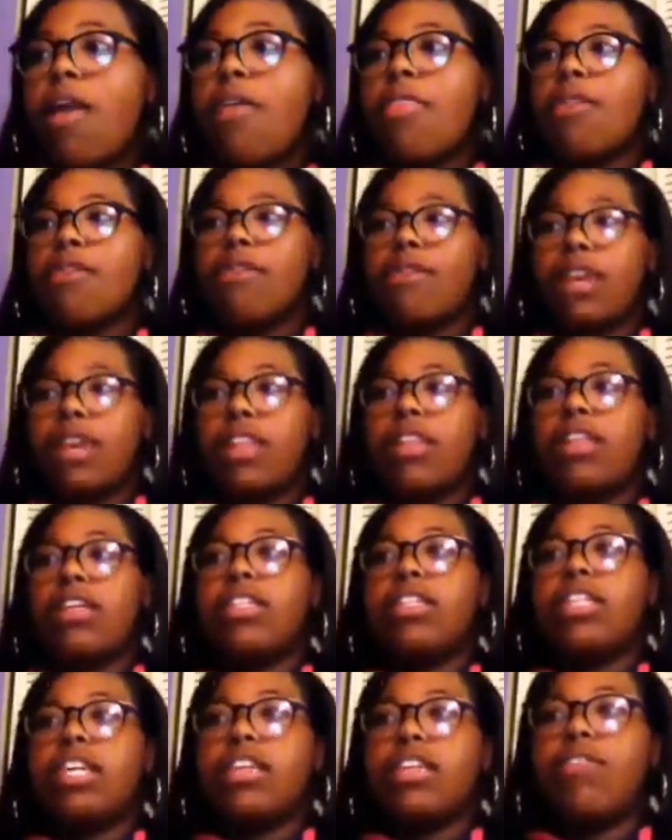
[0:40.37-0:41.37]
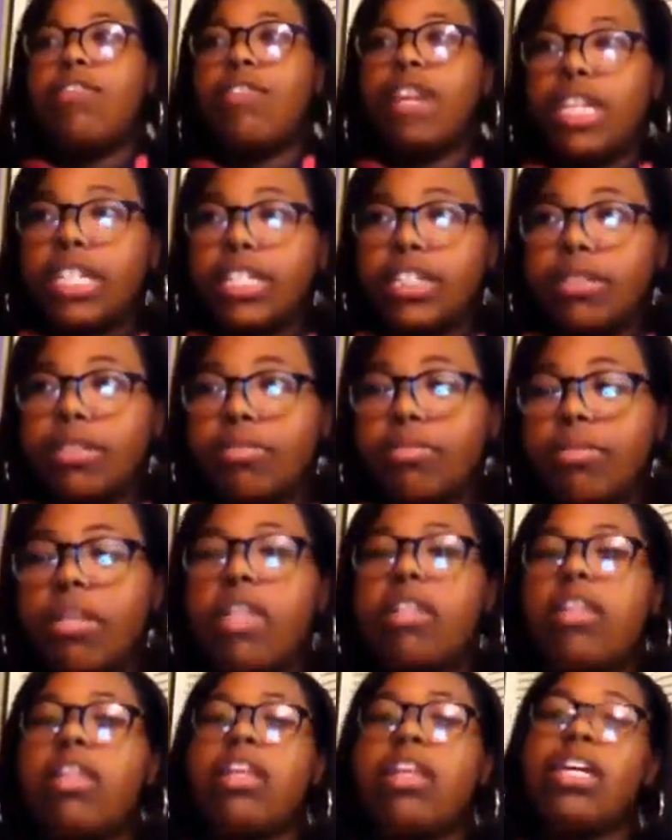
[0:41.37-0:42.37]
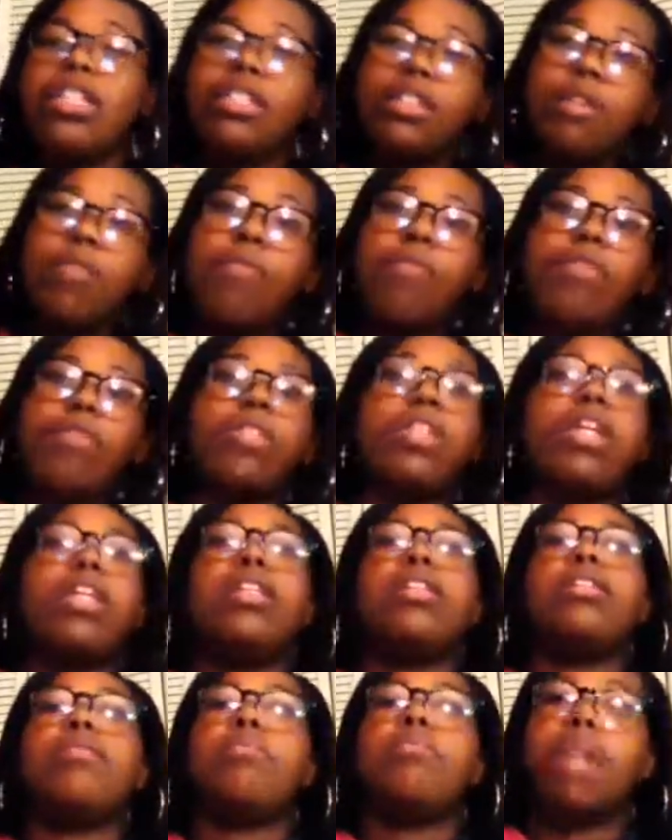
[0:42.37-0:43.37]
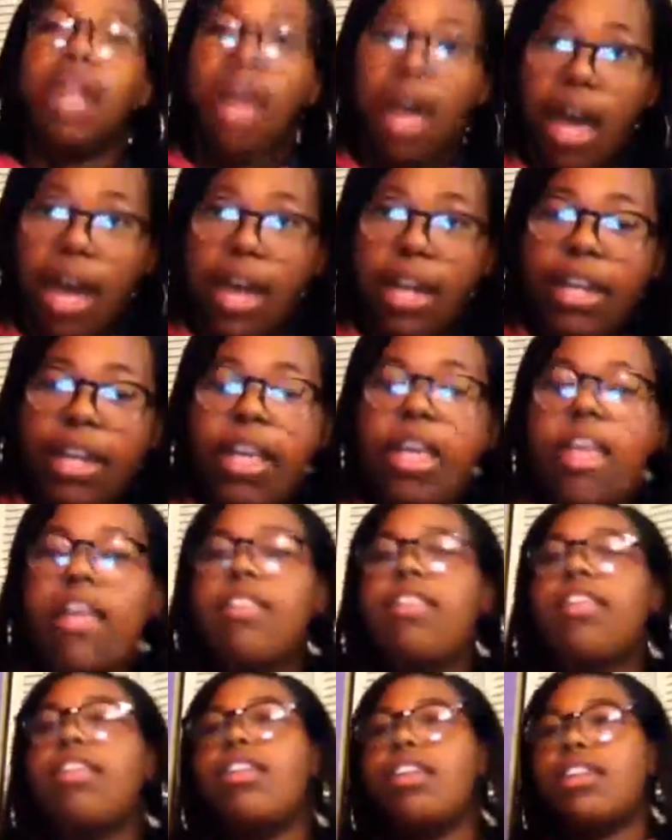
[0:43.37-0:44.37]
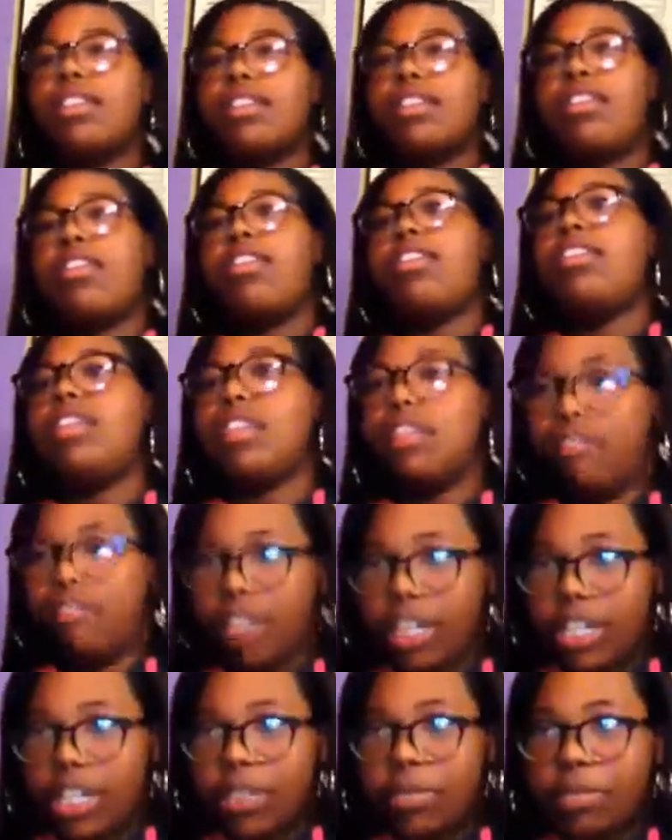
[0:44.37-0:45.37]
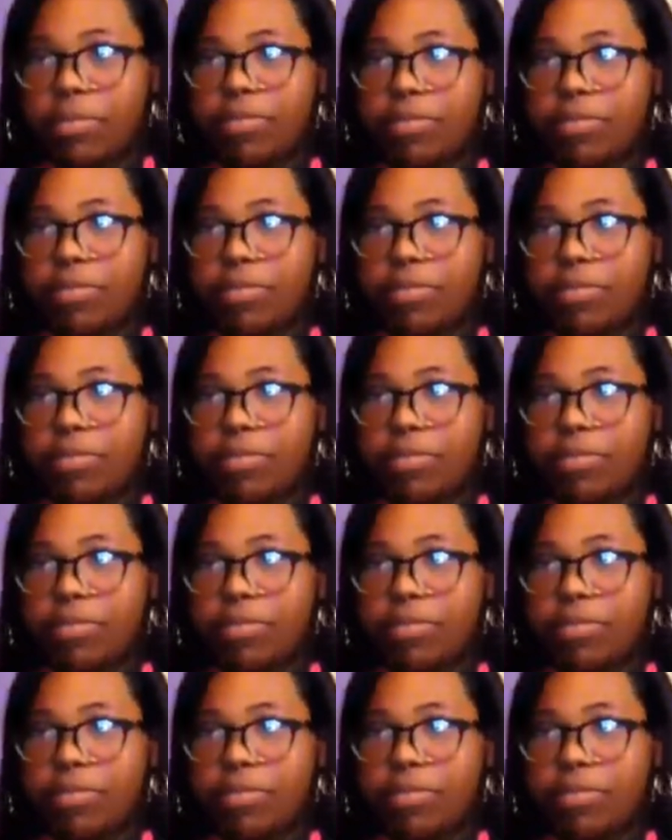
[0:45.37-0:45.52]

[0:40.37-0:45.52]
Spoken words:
the greater the acceleration. The lesser the force that is applied, the lesser the acceleration.